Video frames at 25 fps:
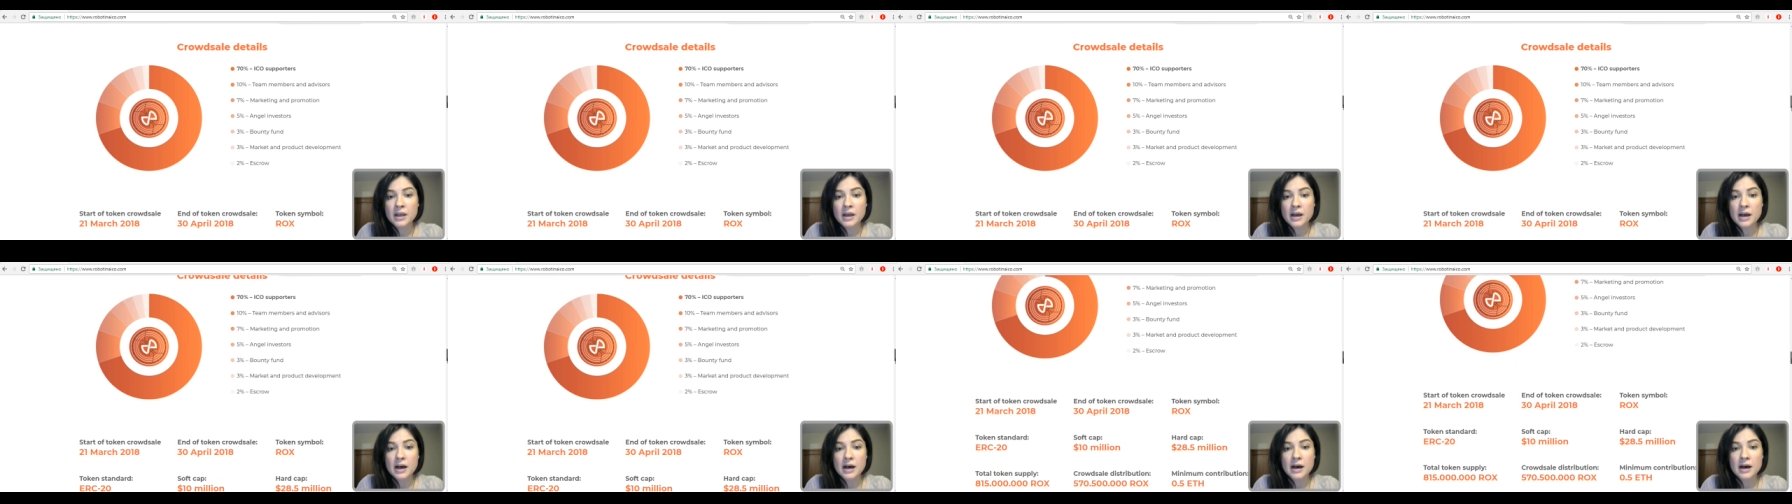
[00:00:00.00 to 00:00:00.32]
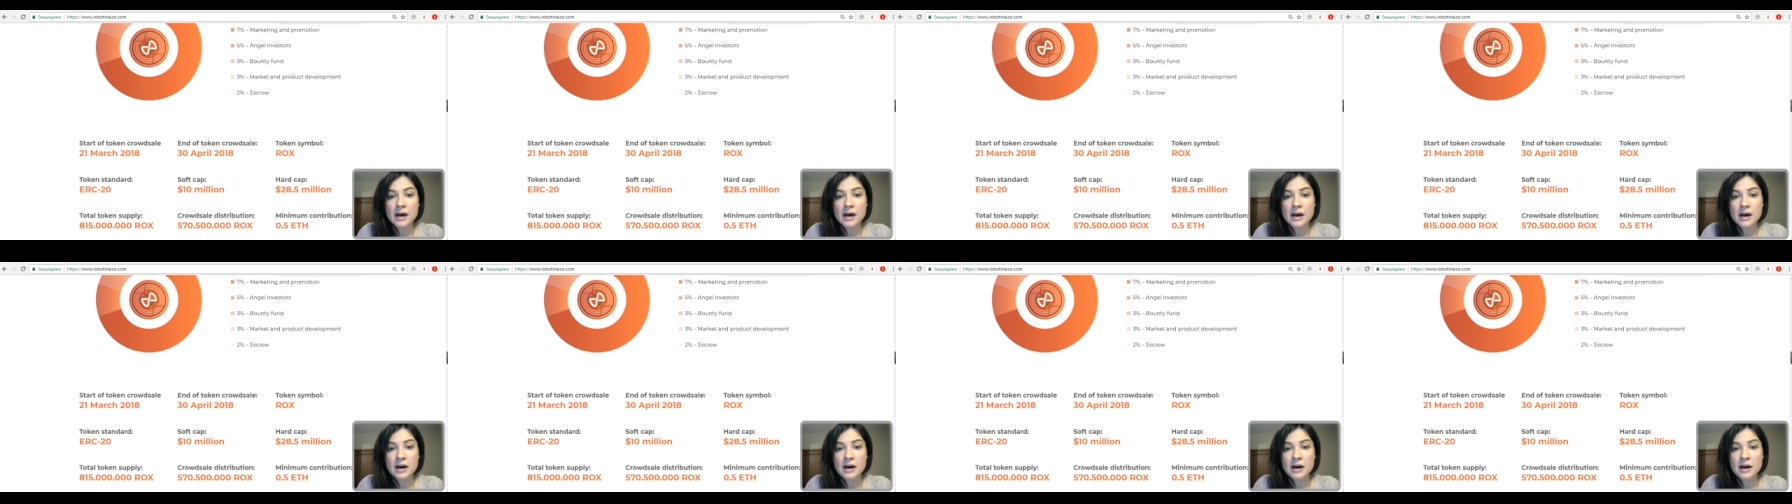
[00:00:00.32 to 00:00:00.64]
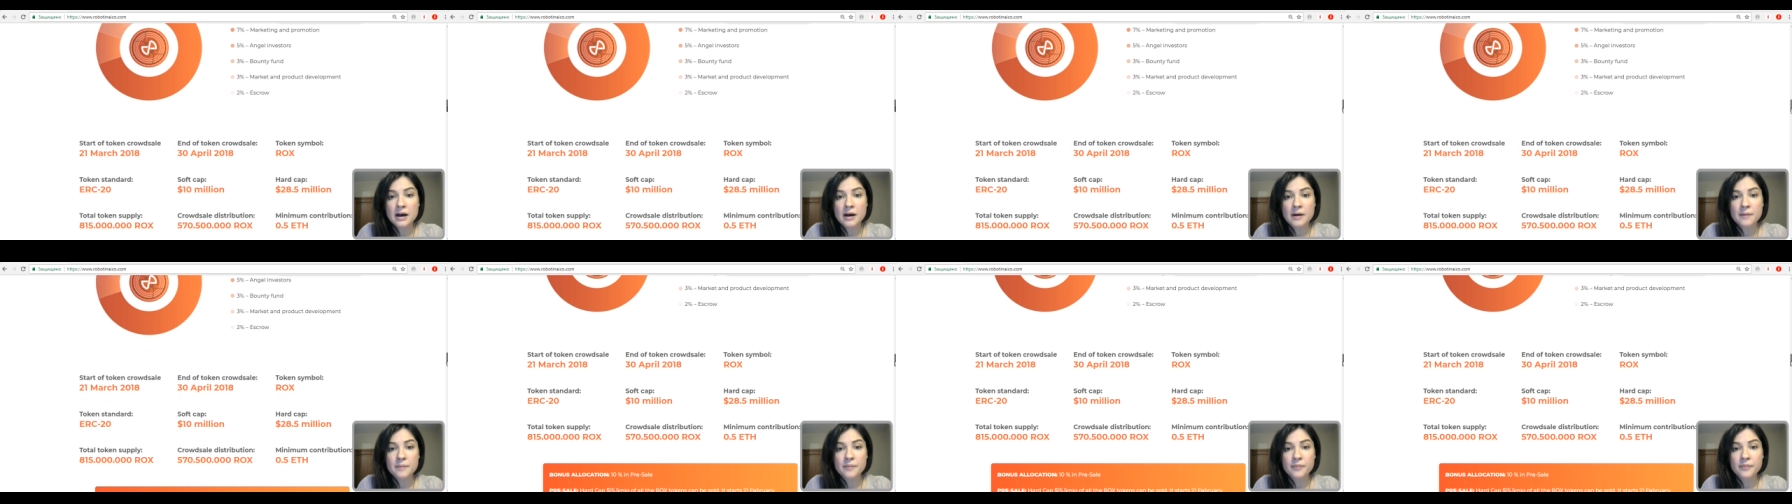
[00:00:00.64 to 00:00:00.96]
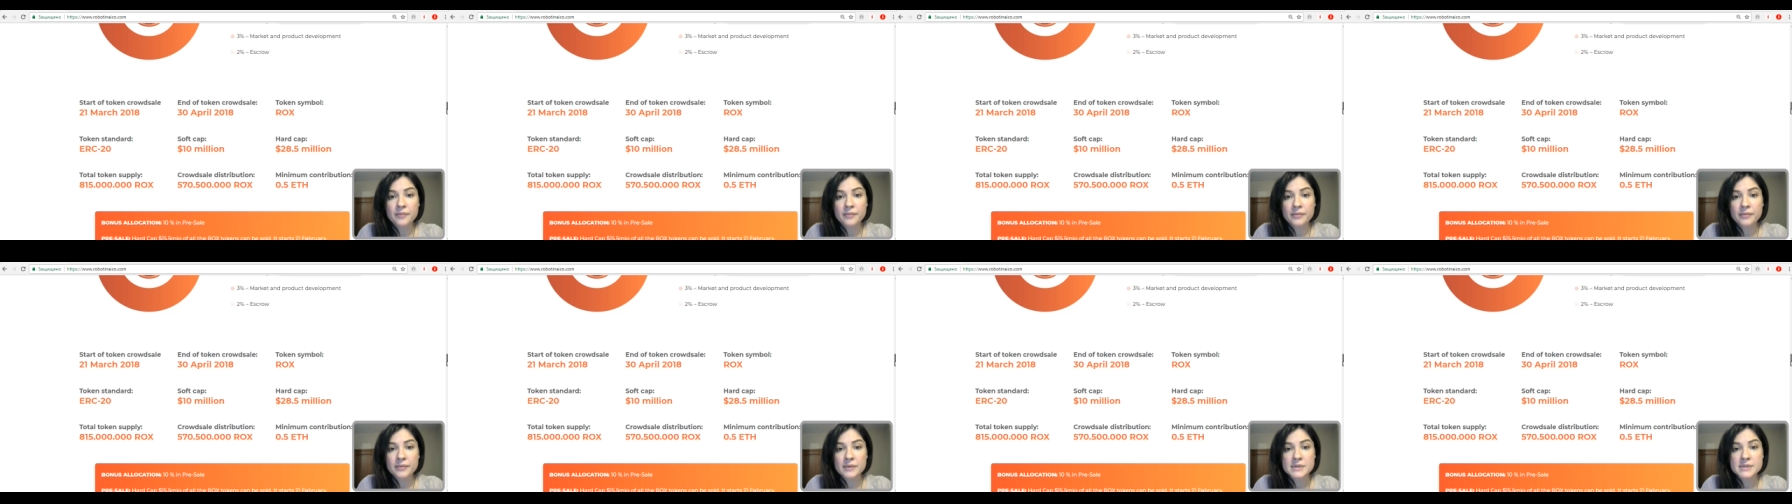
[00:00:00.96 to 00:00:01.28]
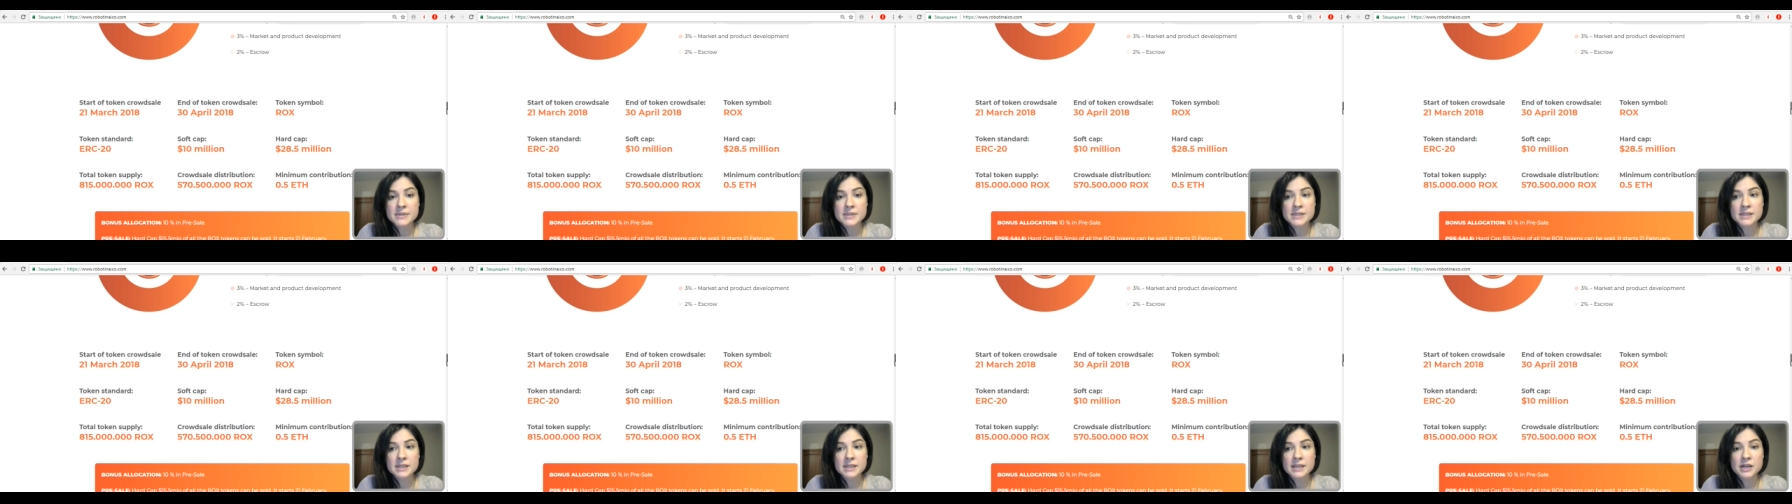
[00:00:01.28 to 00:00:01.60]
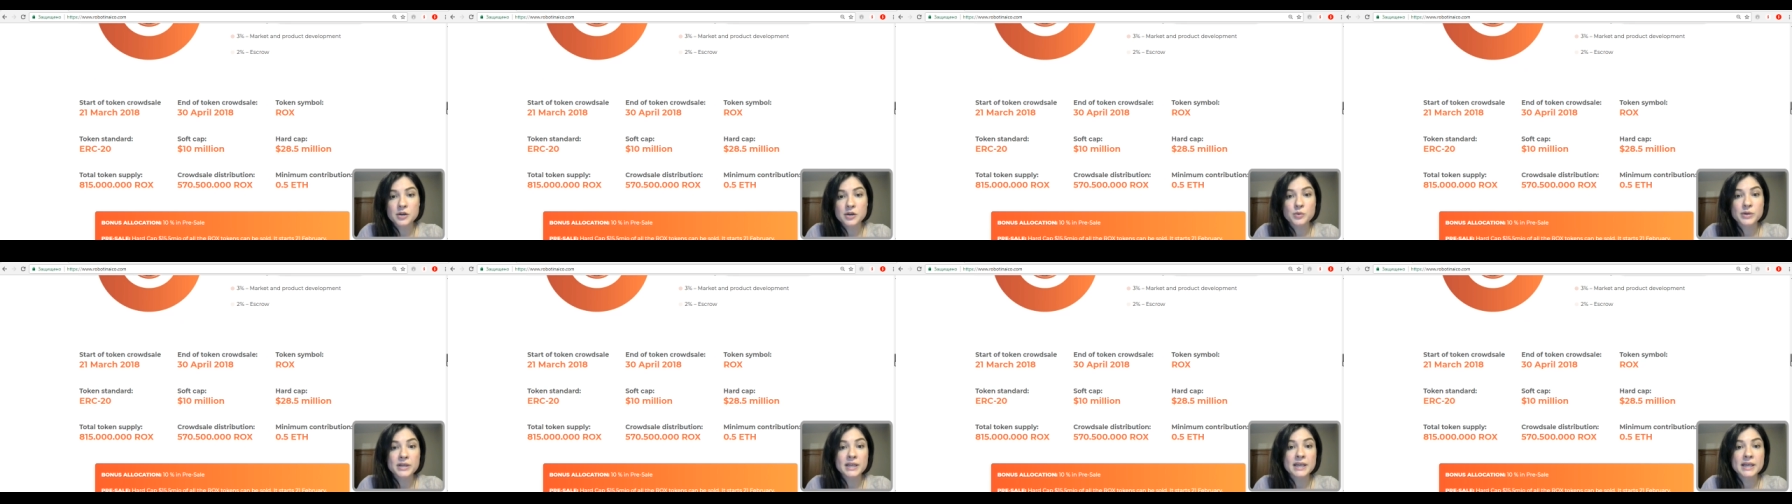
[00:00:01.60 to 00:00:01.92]

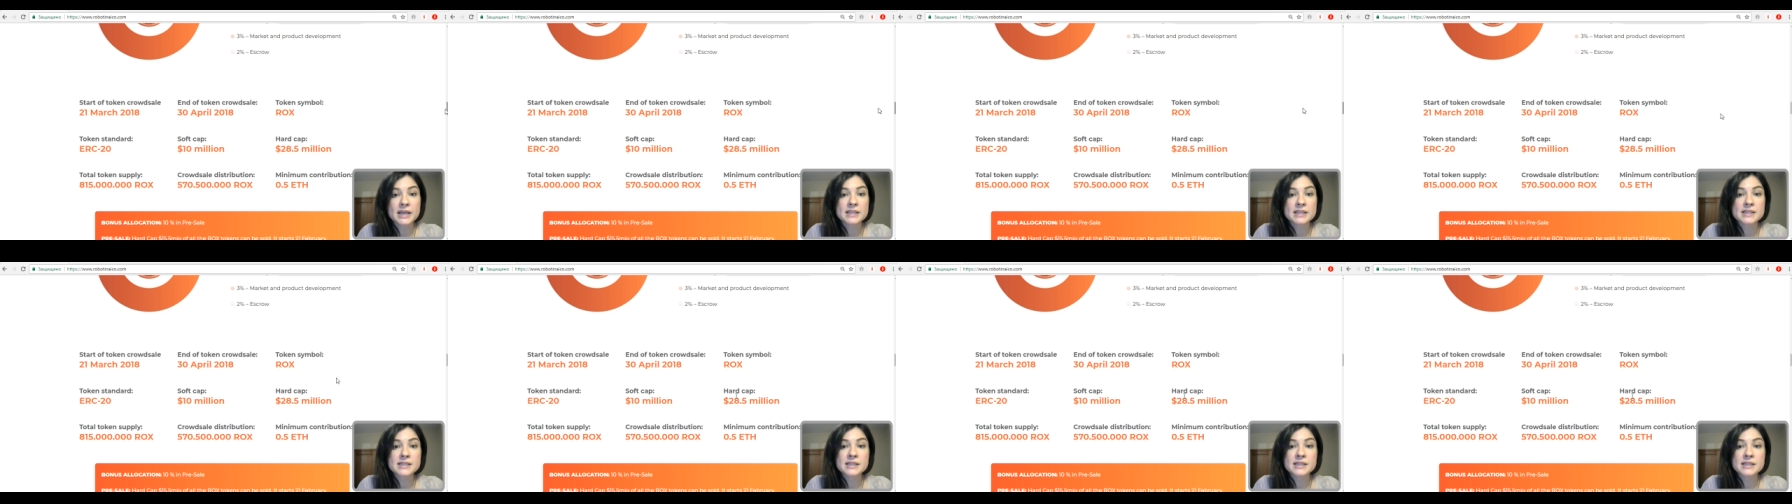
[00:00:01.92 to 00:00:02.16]
Here we can